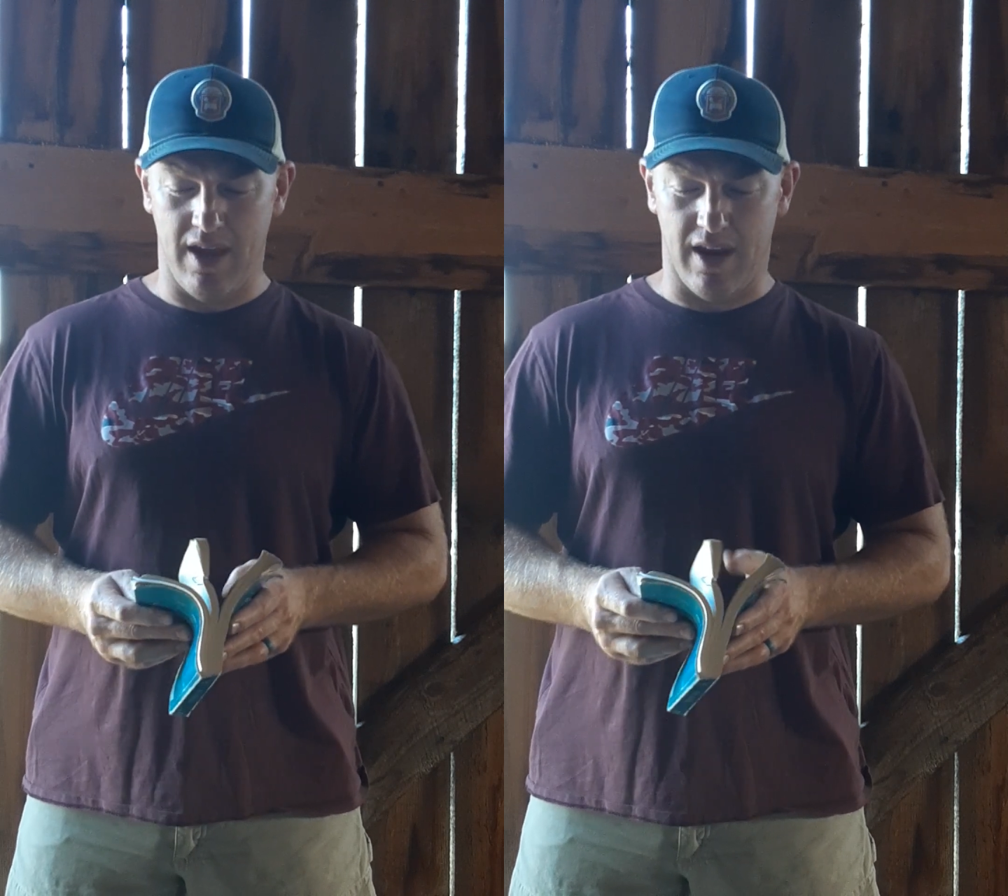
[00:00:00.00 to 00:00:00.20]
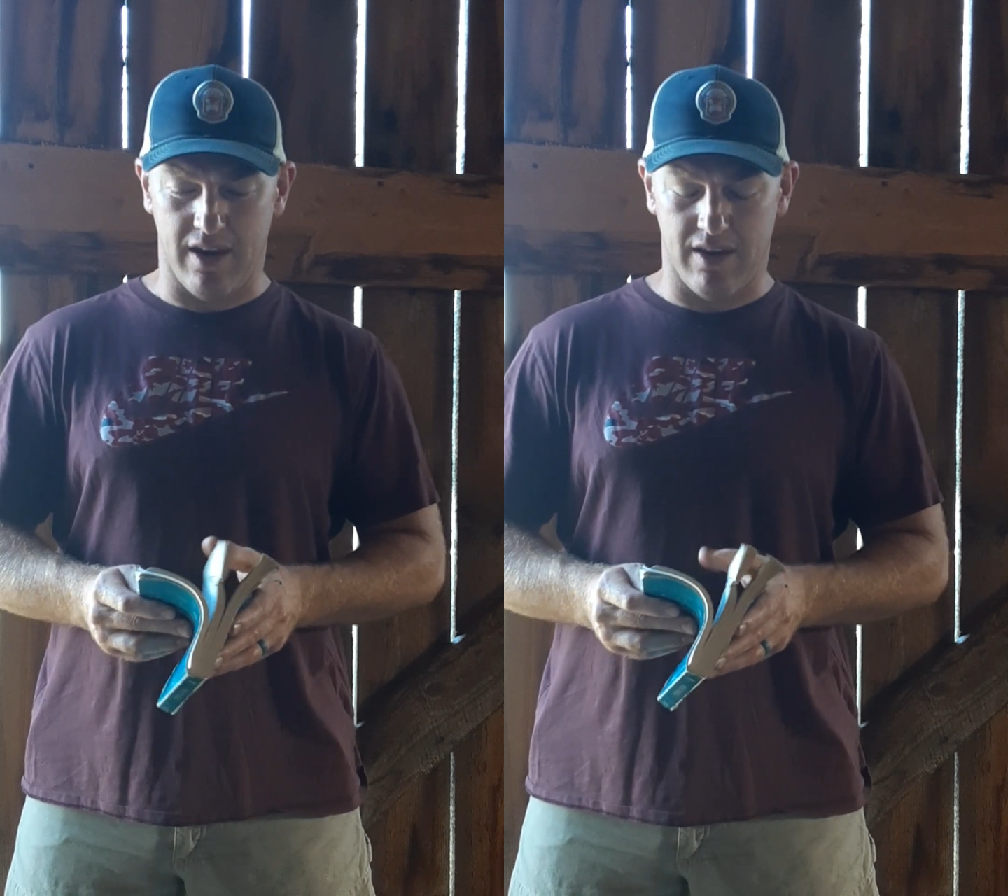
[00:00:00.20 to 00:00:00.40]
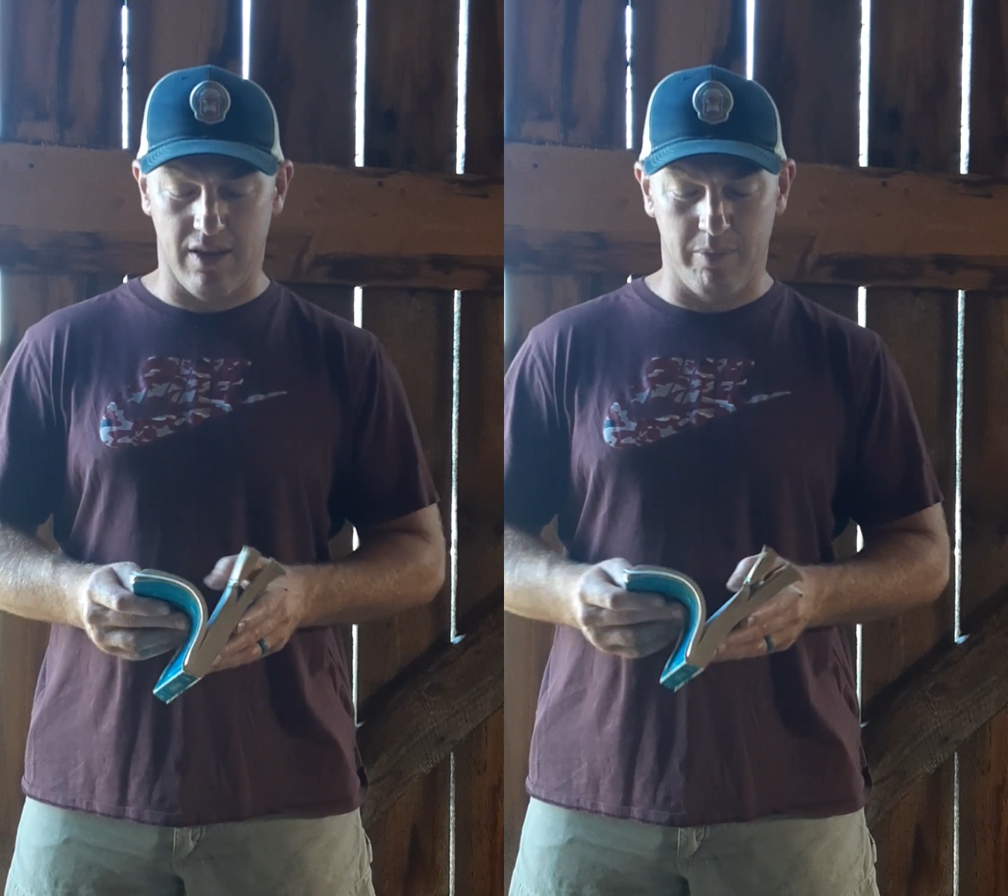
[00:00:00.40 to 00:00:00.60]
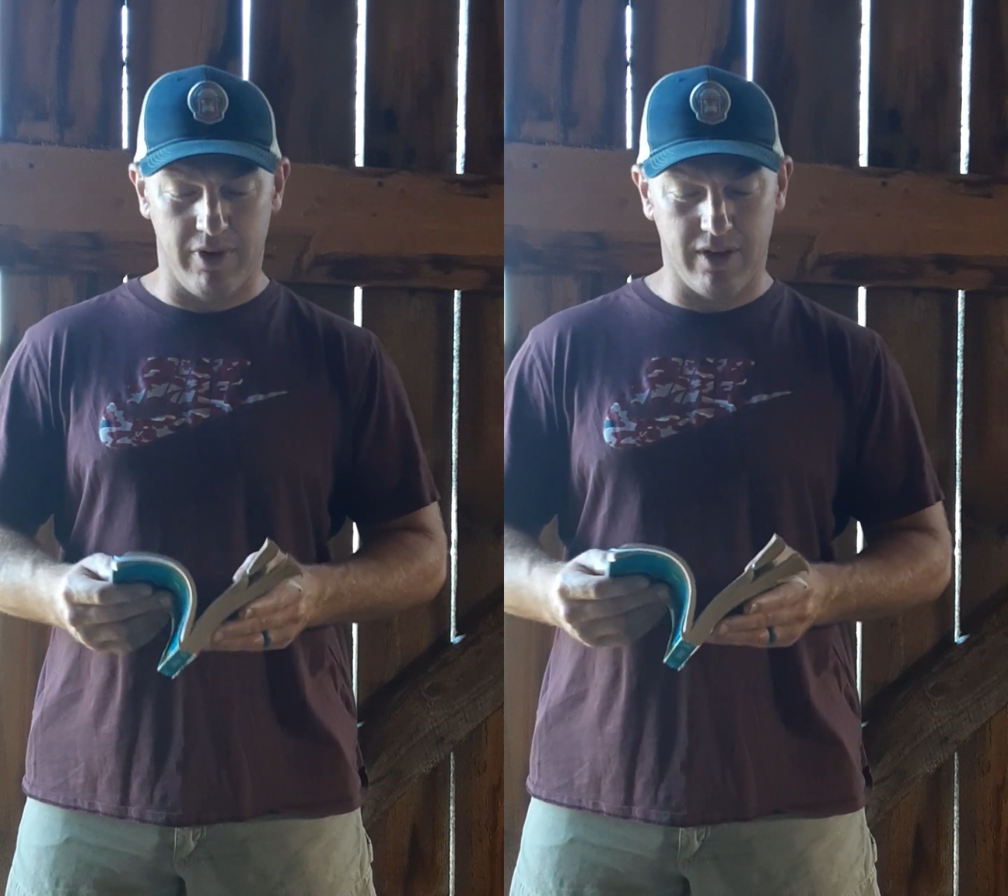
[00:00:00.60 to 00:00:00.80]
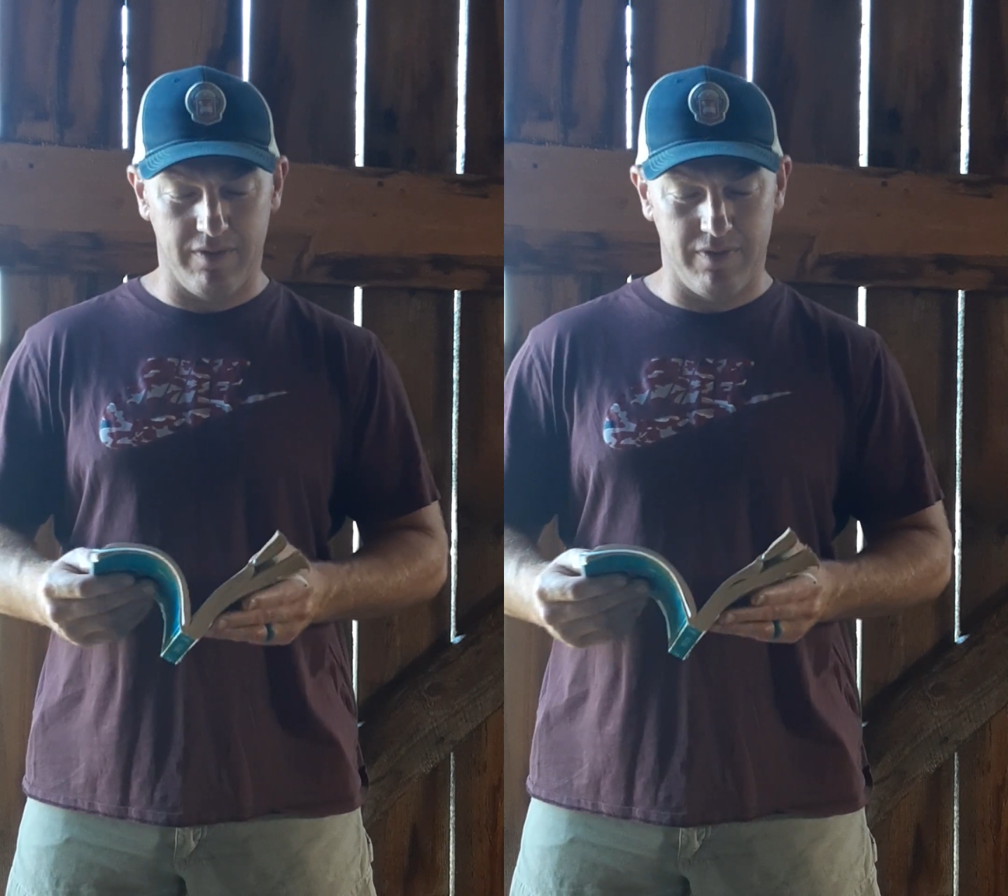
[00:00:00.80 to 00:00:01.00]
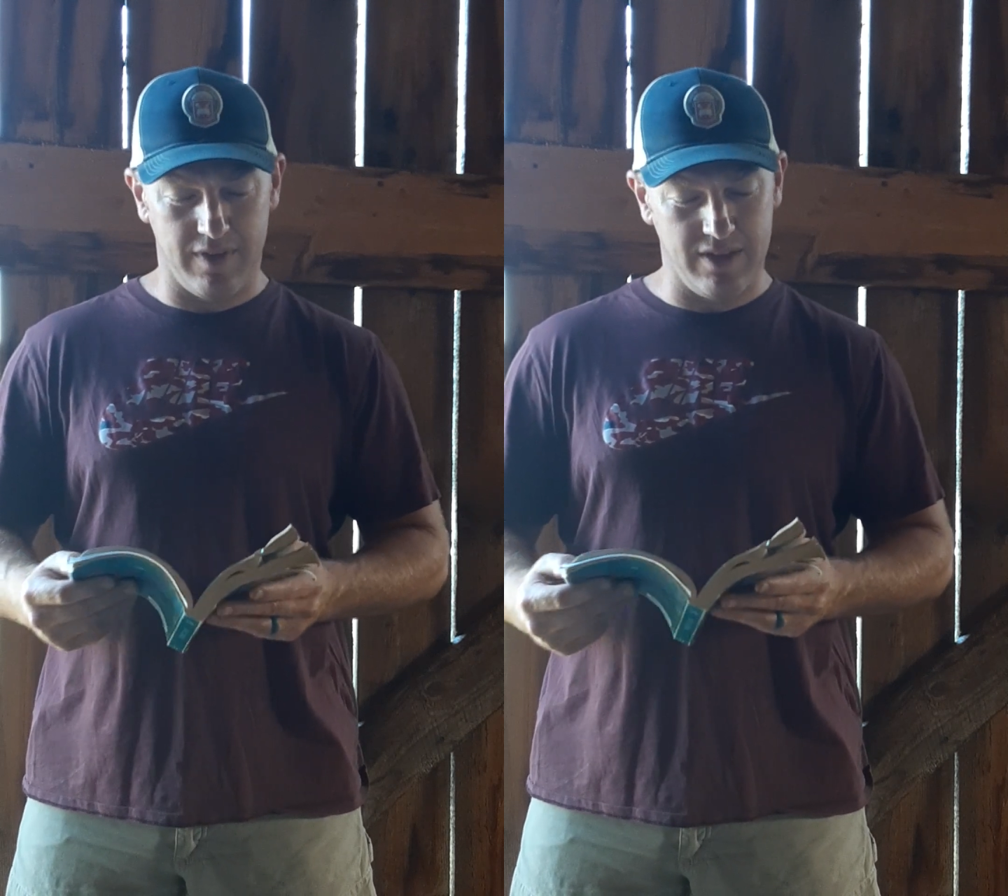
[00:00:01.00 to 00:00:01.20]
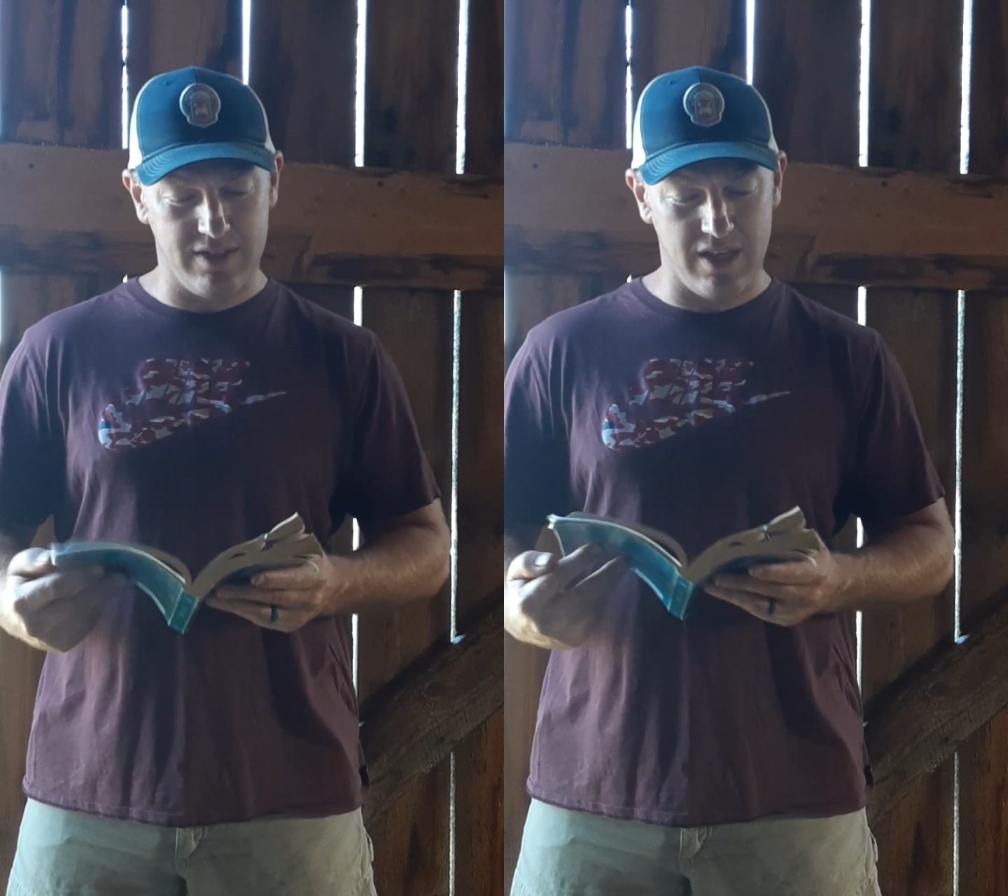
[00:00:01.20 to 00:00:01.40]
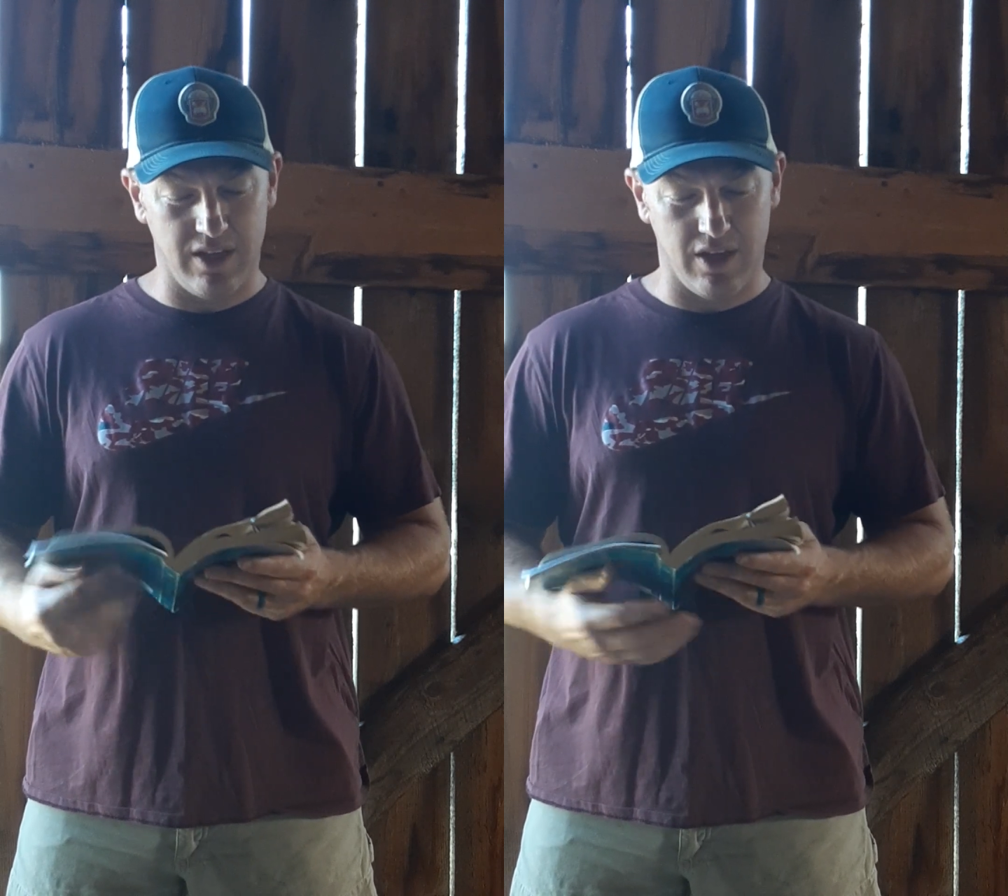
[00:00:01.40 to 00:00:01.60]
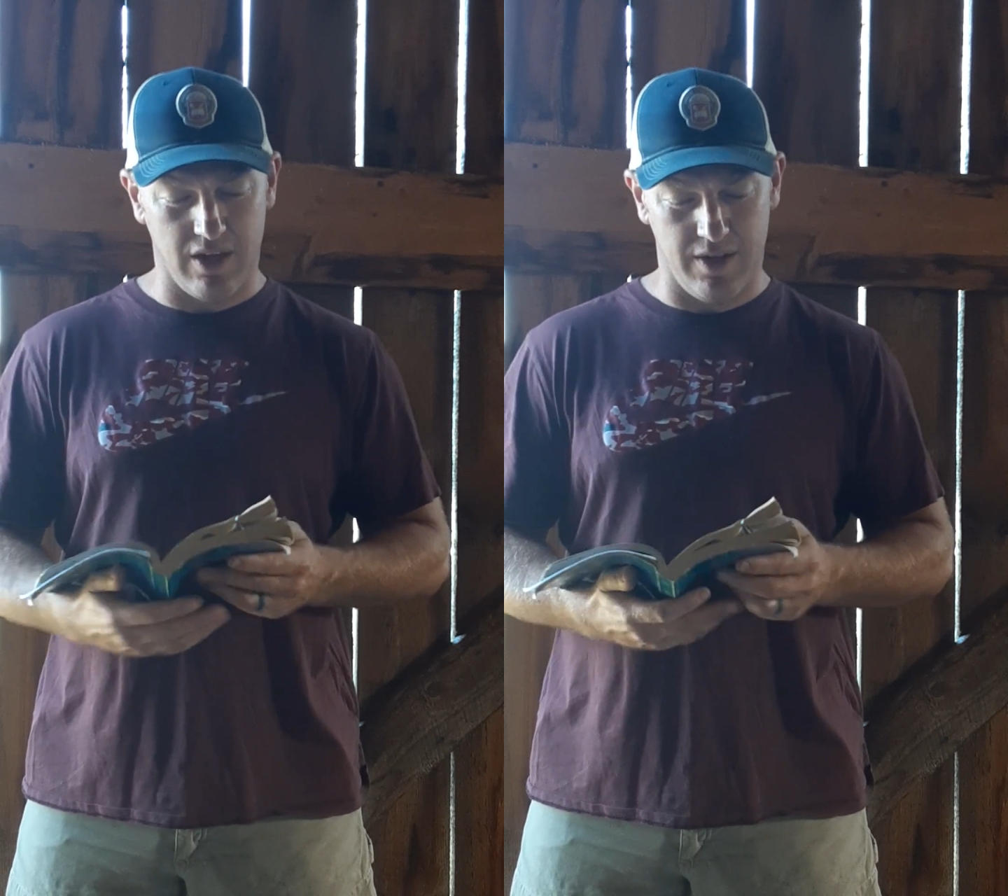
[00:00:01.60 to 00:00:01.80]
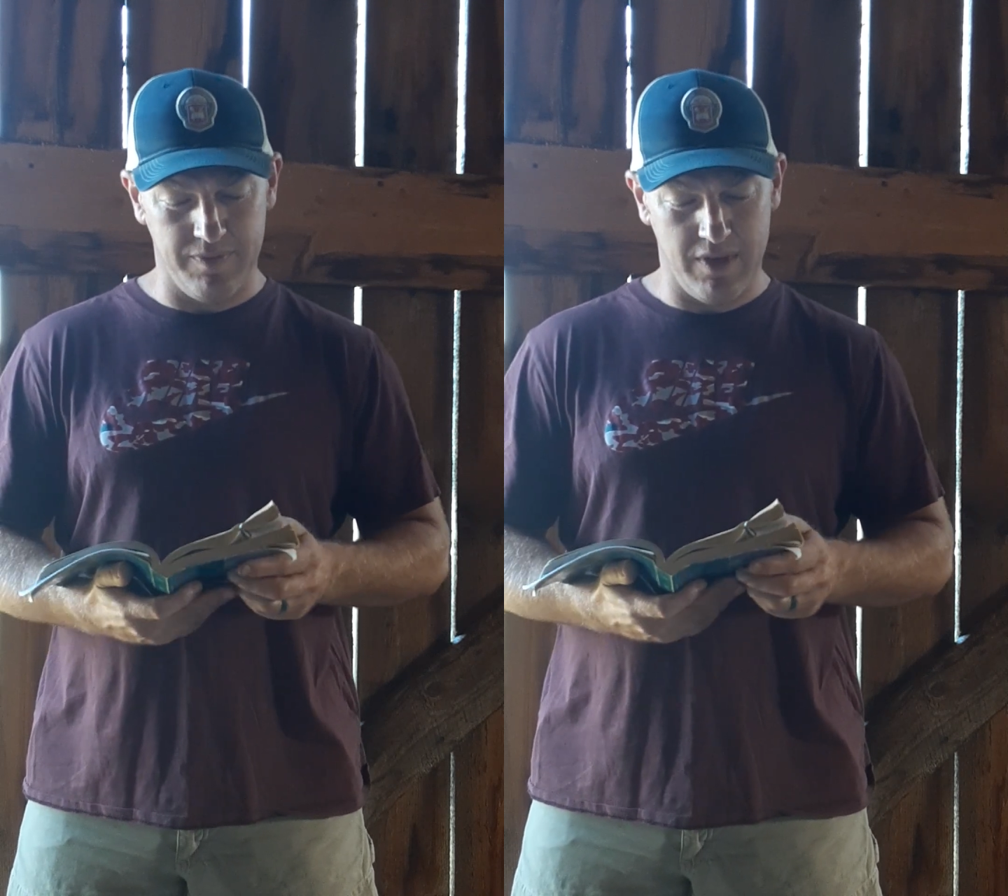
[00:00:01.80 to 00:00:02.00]
And in the book of
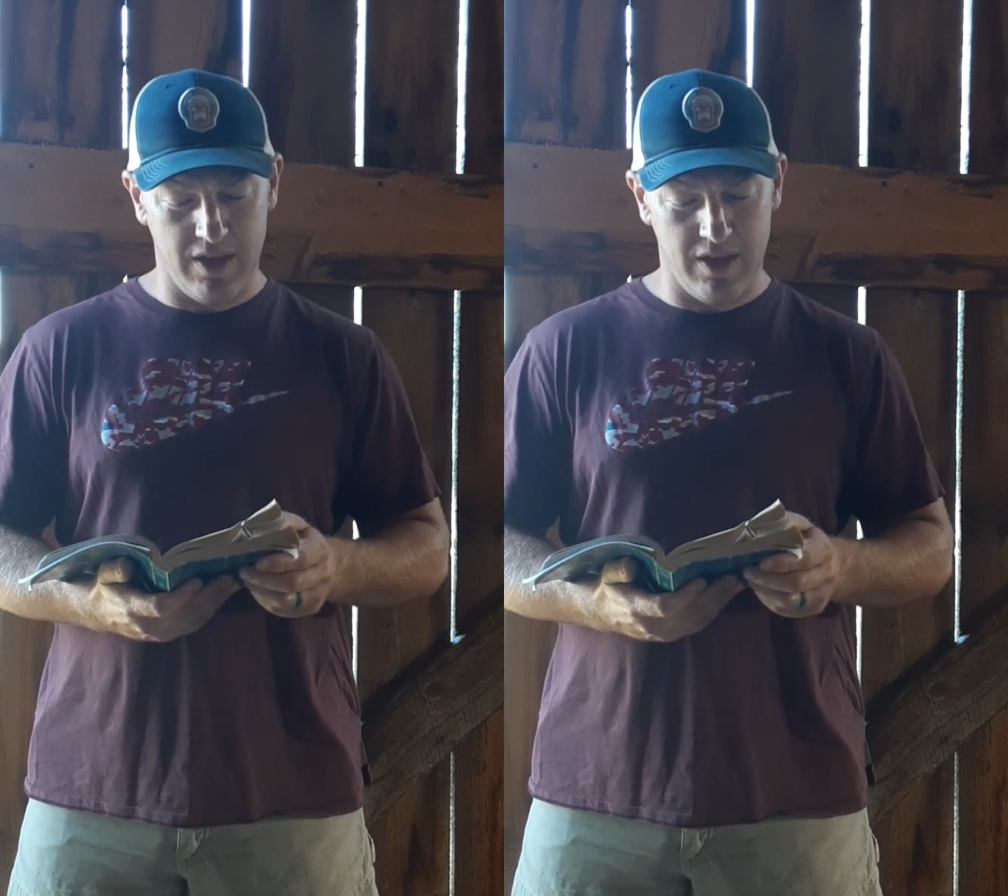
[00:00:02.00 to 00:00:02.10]
Ezekiel